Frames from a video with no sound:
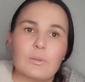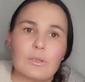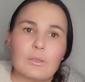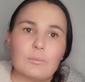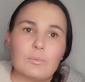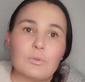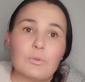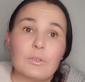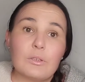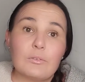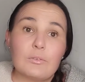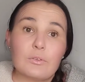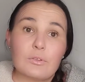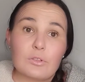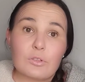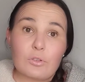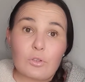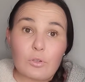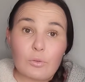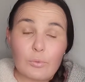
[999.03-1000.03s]
I'm doing for
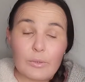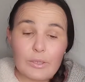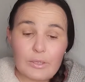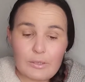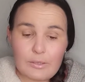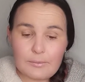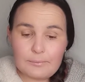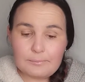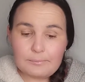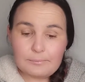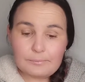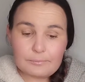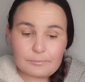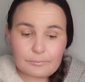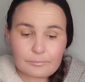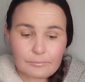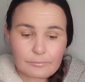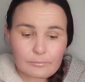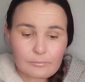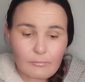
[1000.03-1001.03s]
sock week.
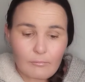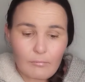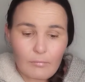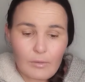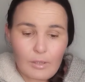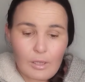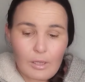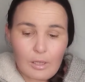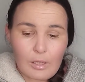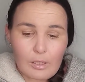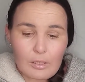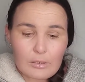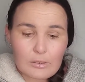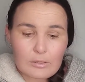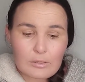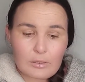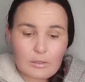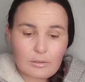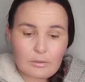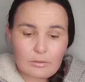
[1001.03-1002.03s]

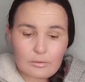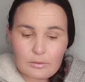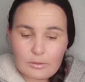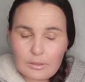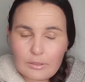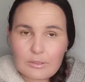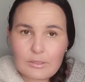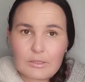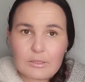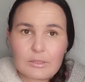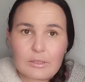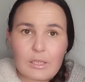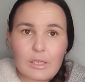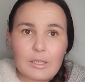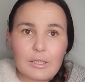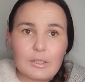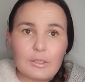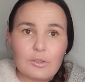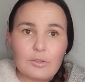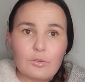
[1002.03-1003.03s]
So this is
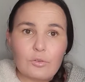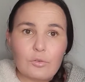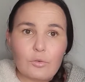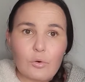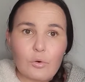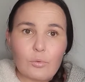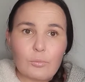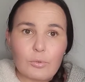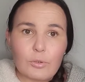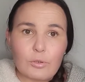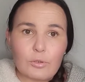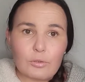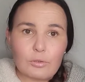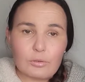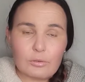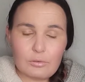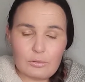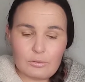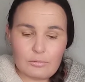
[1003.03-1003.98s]
a normal